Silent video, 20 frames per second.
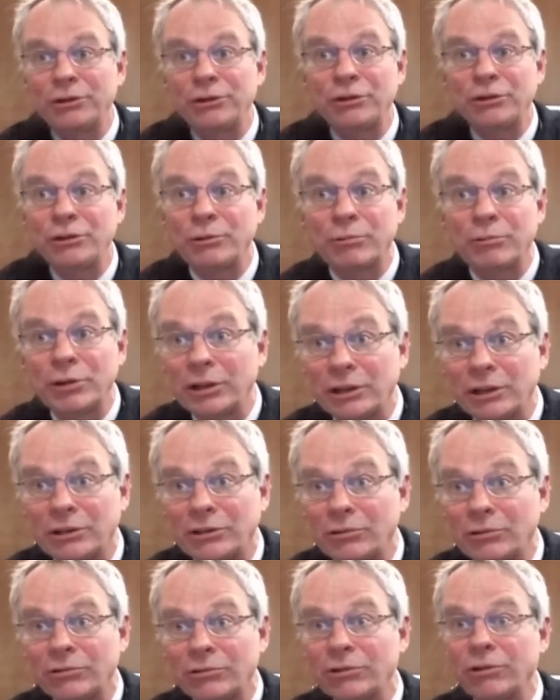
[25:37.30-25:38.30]
you really
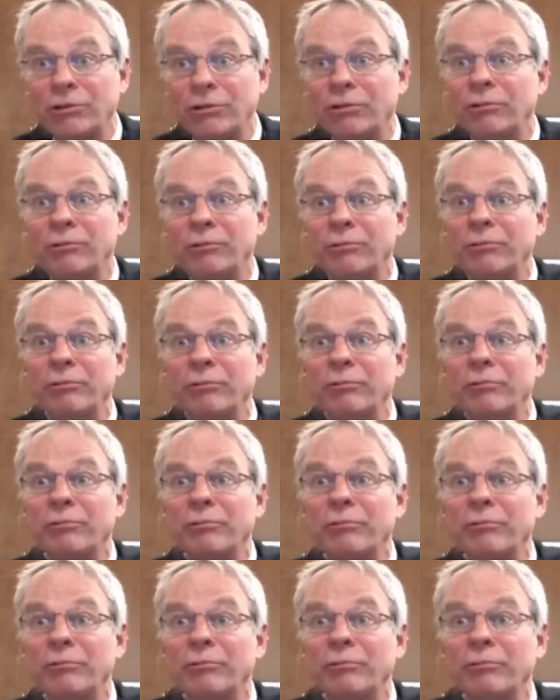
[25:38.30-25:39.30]
don't know
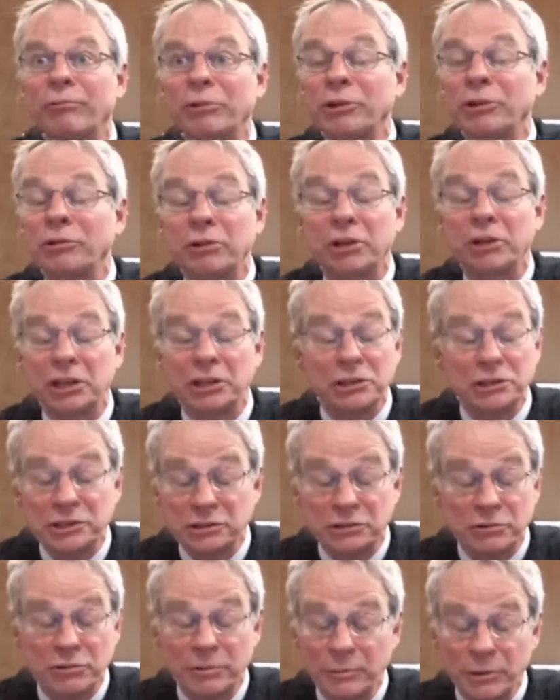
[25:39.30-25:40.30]
you know and again
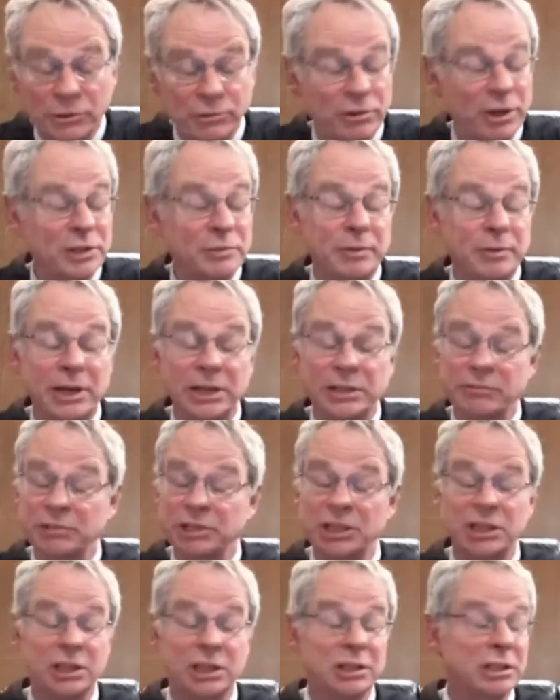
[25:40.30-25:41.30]
this is criminal trespass
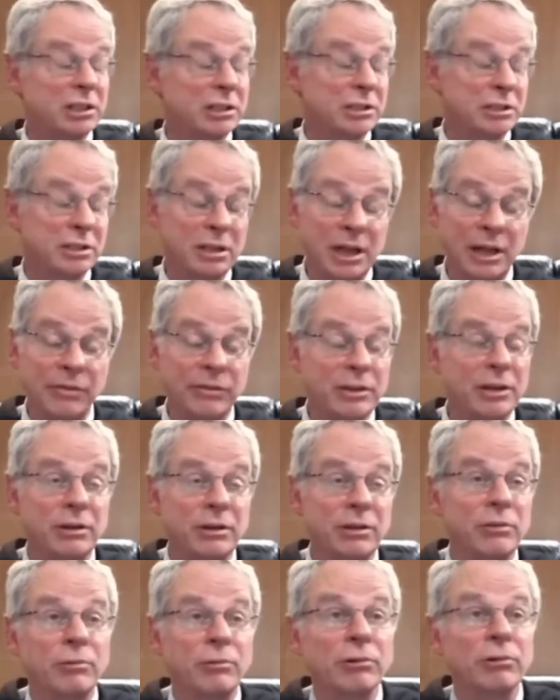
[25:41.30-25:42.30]
which again is not the
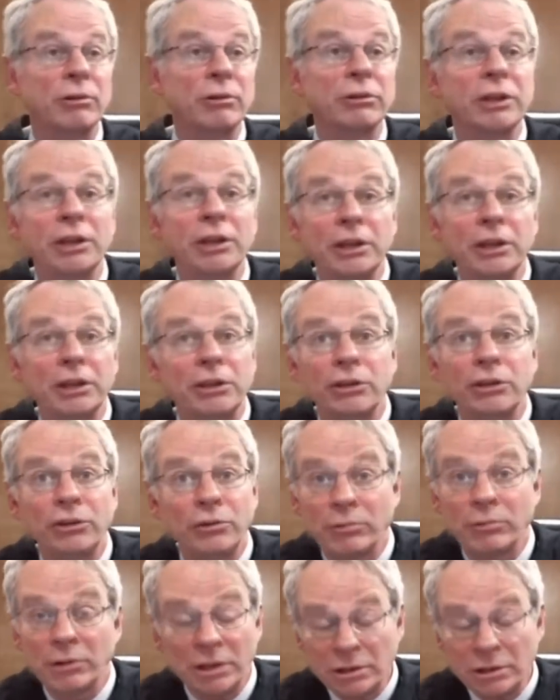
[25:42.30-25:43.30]
end of the world mm.
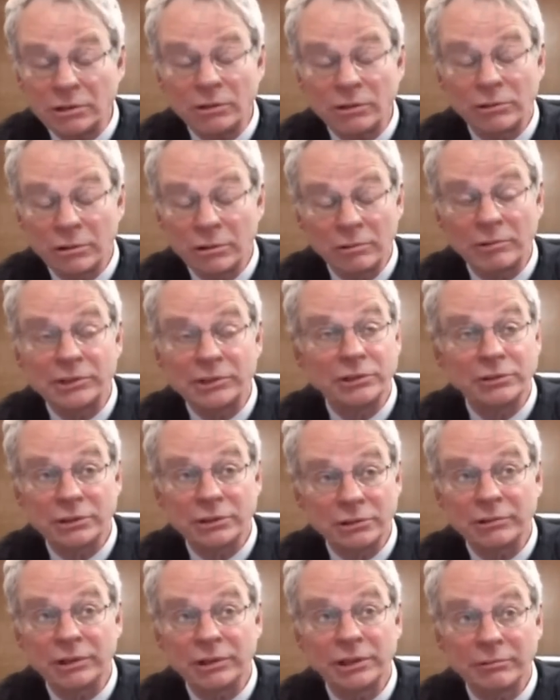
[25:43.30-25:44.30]
you really don't know what you're
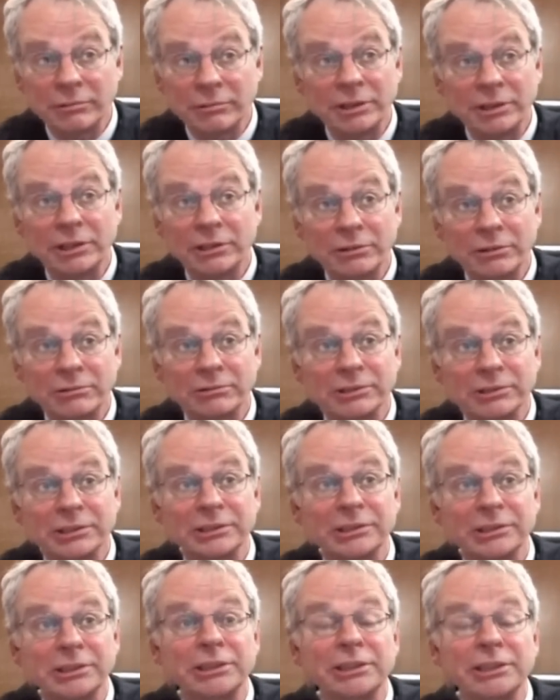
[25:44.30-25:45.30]
doing you really don't
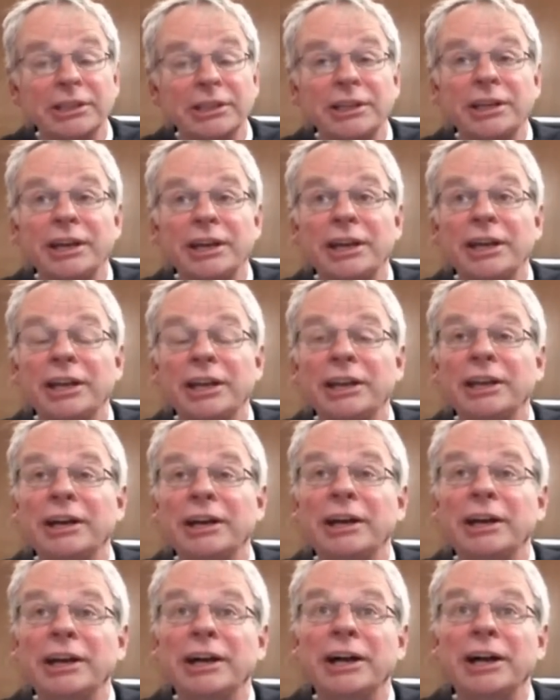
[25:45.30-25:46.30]
and
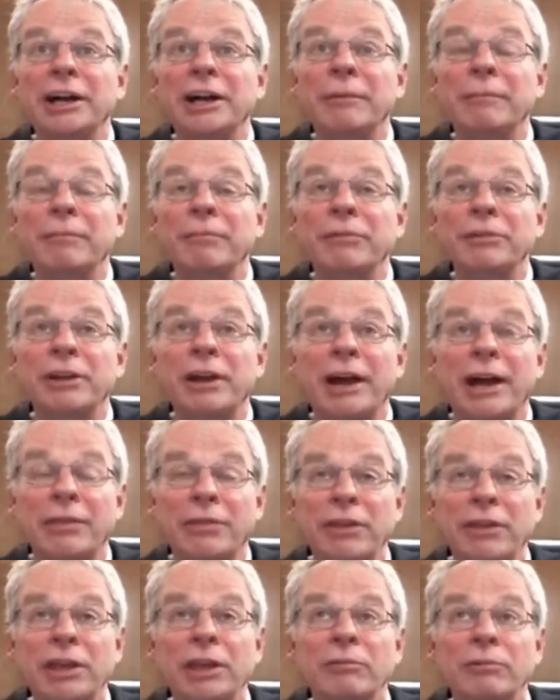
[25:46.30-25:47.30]
uh, um, I
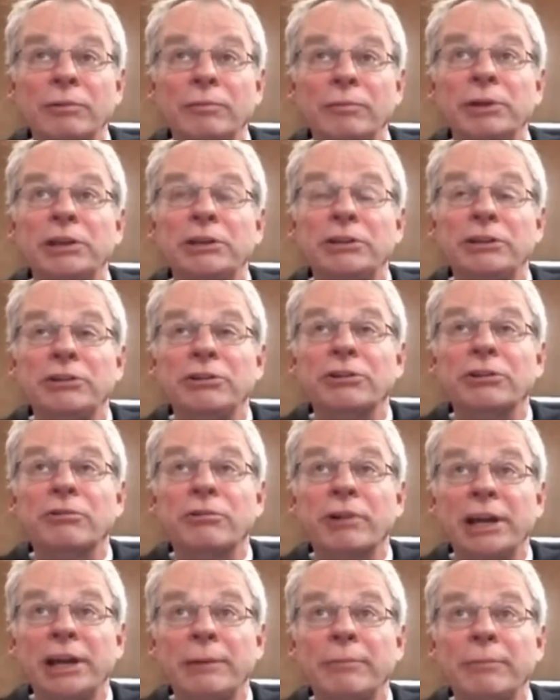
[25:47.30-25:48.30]
think it would be to your
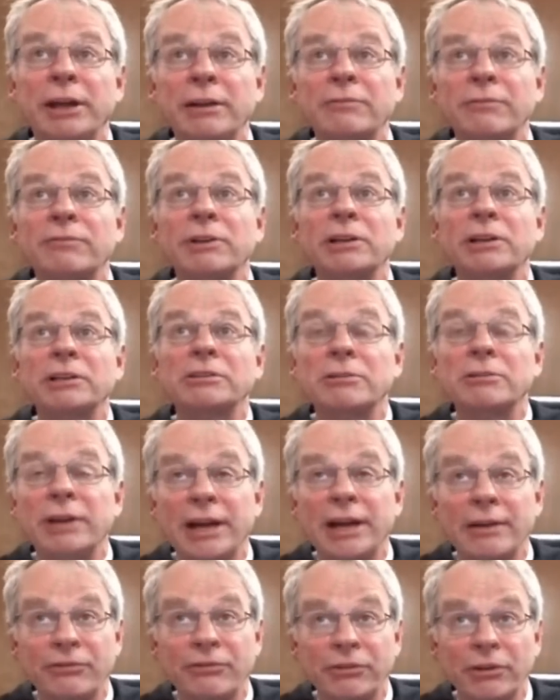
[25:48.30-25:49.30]
great benefit to
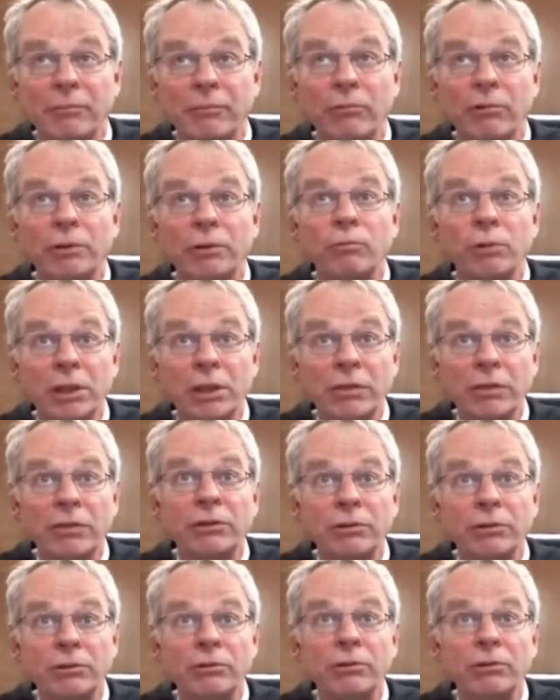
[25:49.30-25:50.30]
have someone with
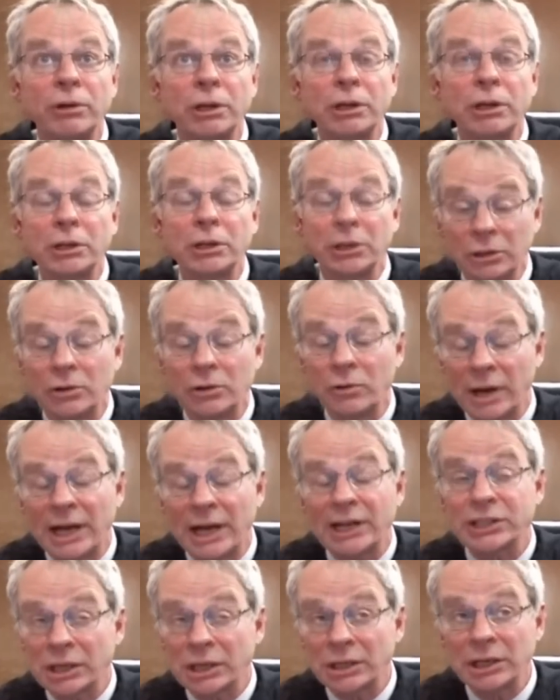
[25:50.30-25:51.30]
you who
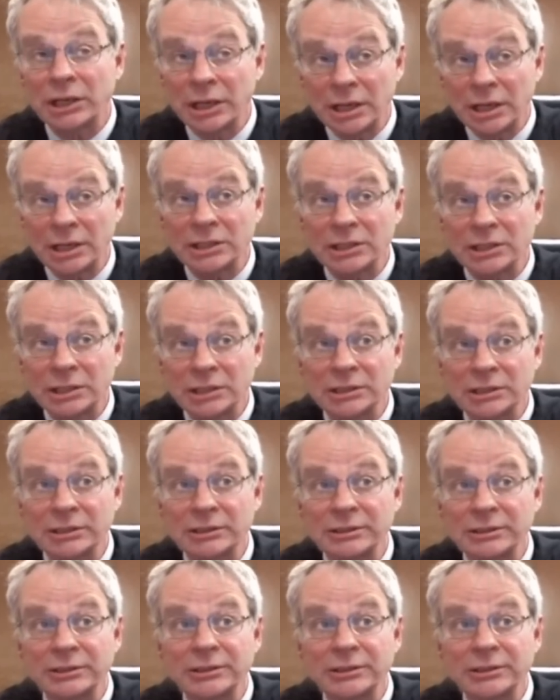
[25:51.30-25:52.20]
actually does.